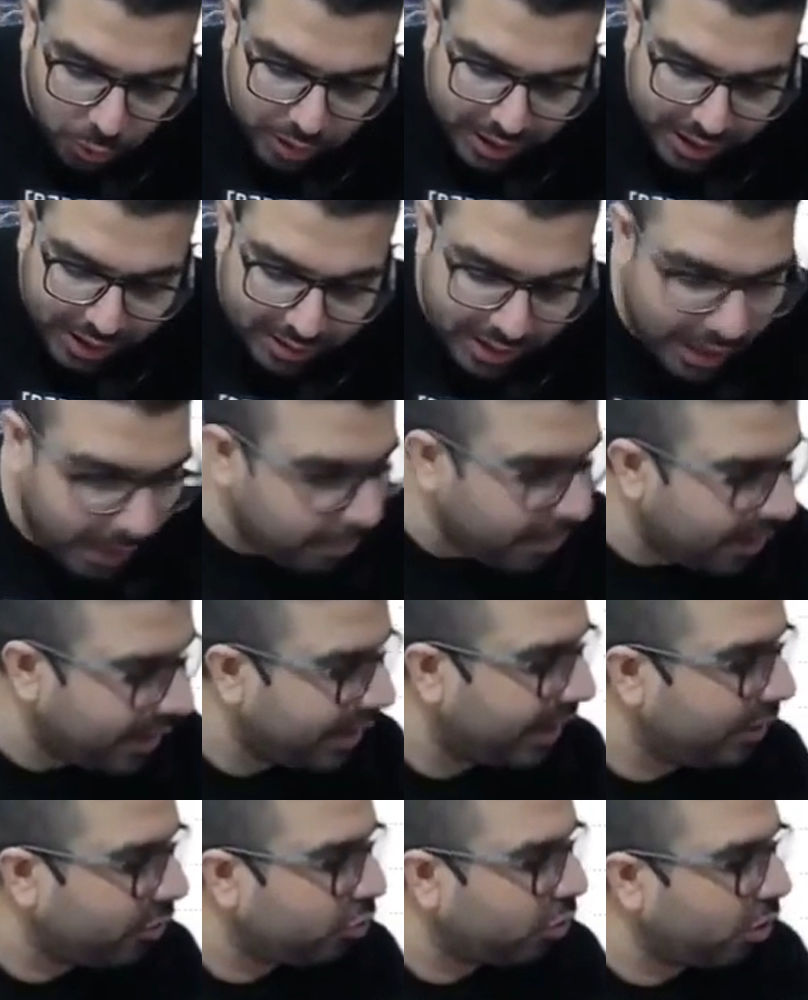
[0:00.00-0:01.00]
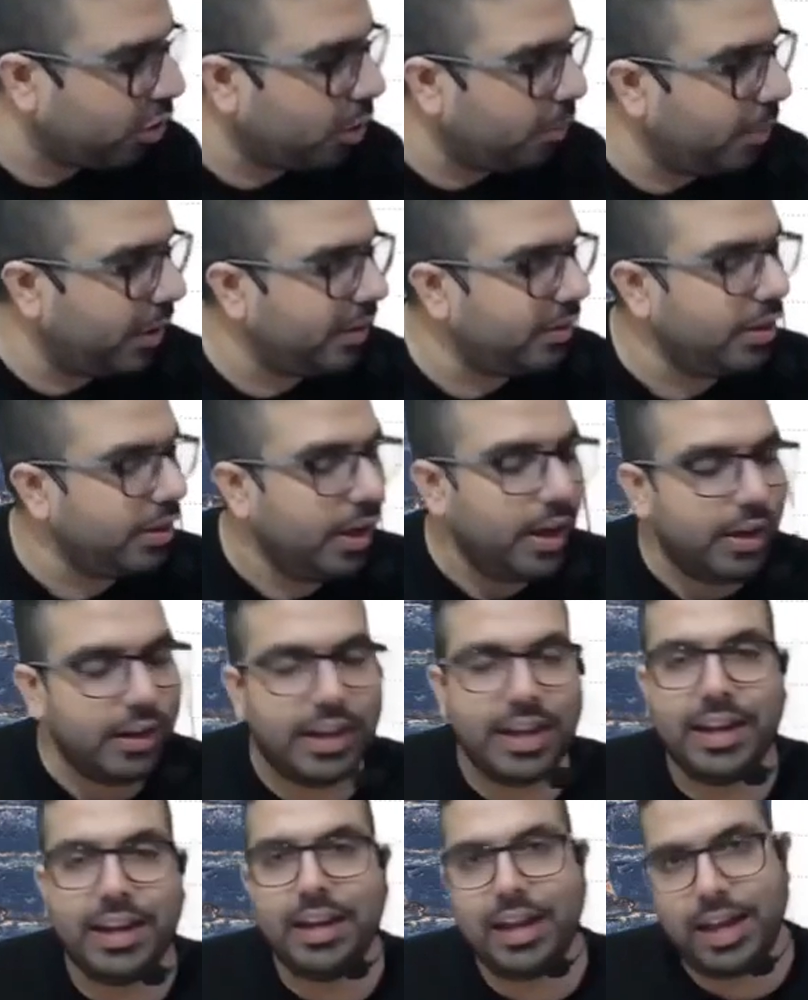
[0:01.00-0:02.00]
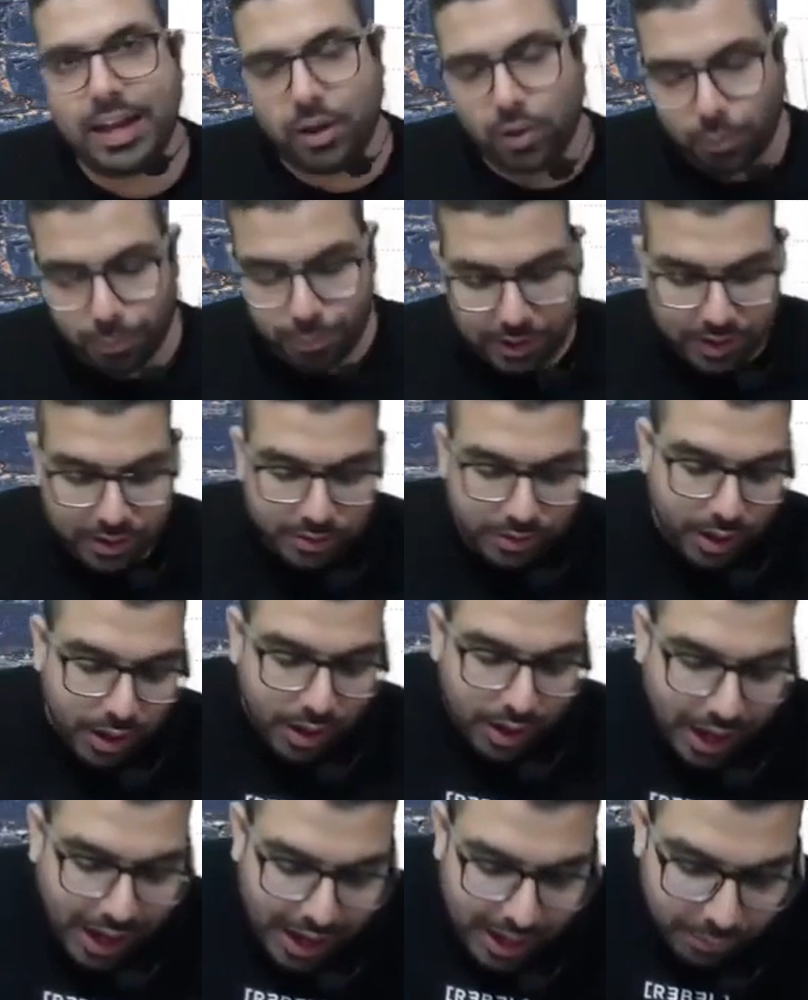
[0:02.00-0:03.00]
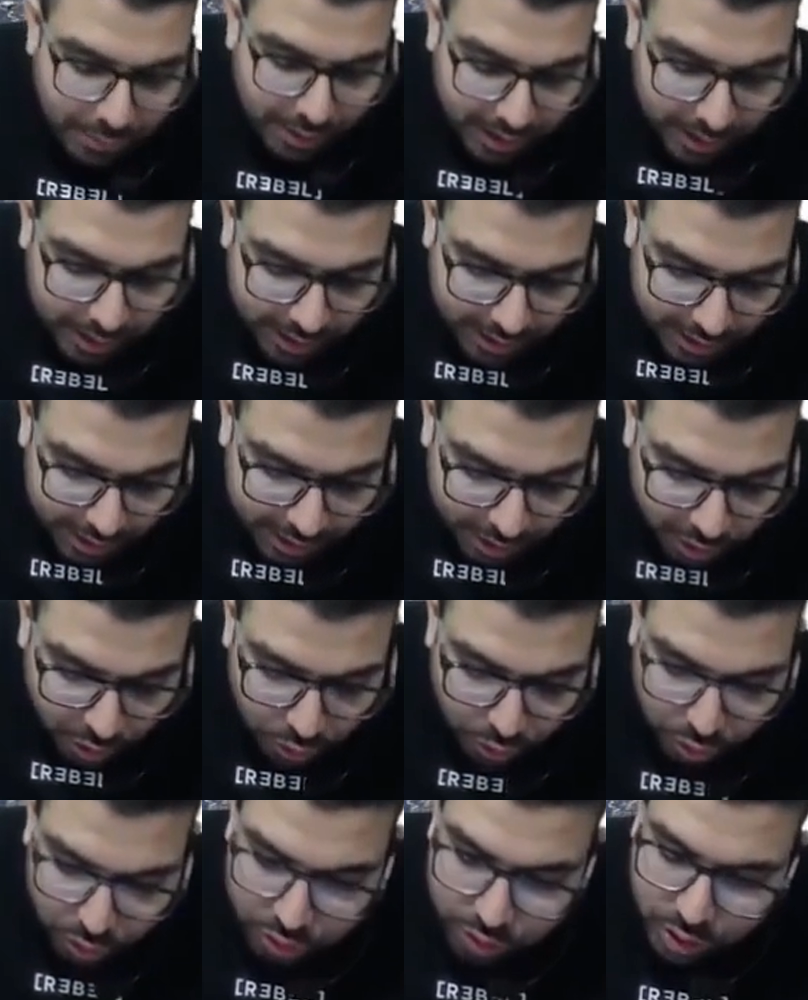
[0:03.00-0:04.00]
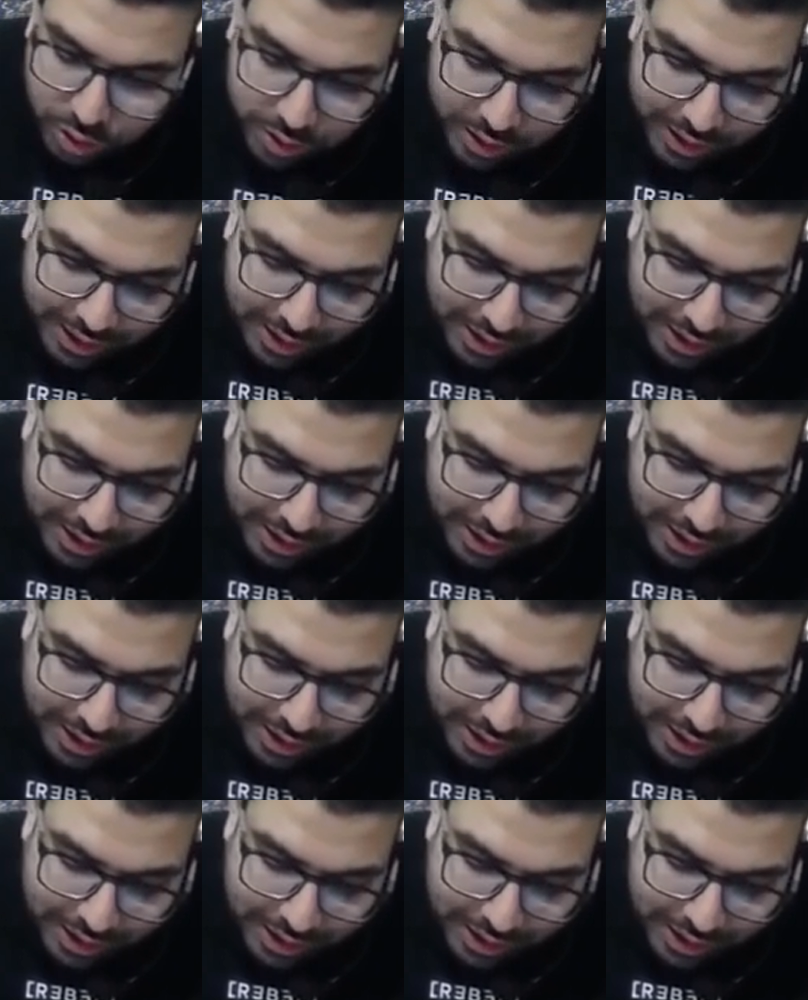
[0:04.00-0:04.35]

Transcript: tax liability, I showed how much? 10 lakh rupees. I went ahead and used 10